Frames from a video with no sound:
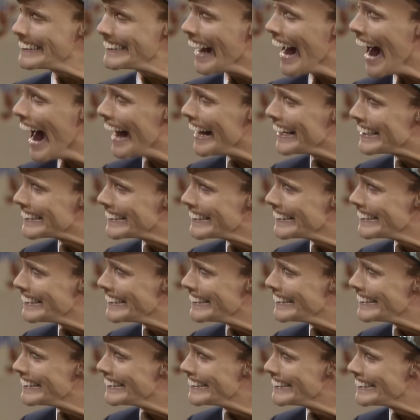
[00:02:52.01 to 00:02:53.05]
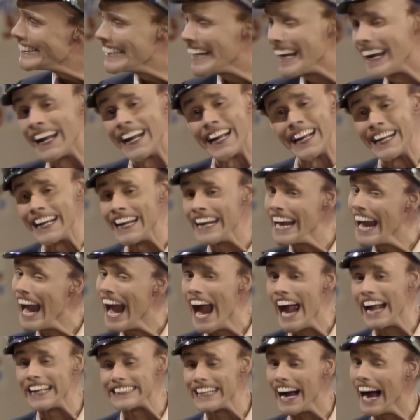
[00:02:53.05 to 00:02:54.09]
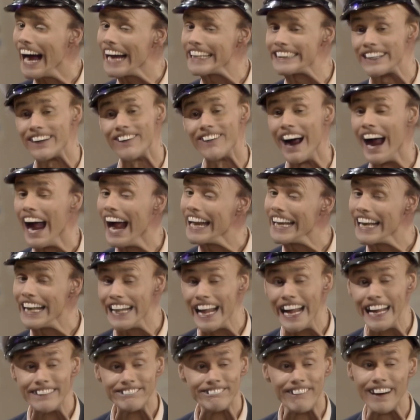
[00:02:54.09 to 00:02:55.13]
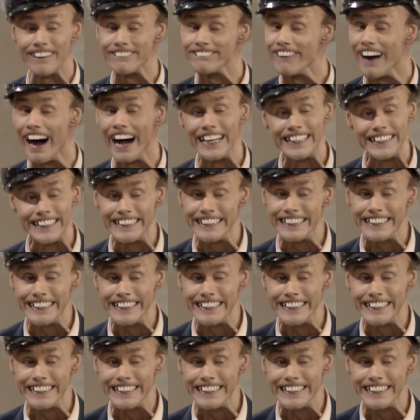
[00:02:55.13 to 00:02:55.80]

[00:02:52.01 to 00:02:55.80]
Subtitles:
Hey! Can't I do anything for fun?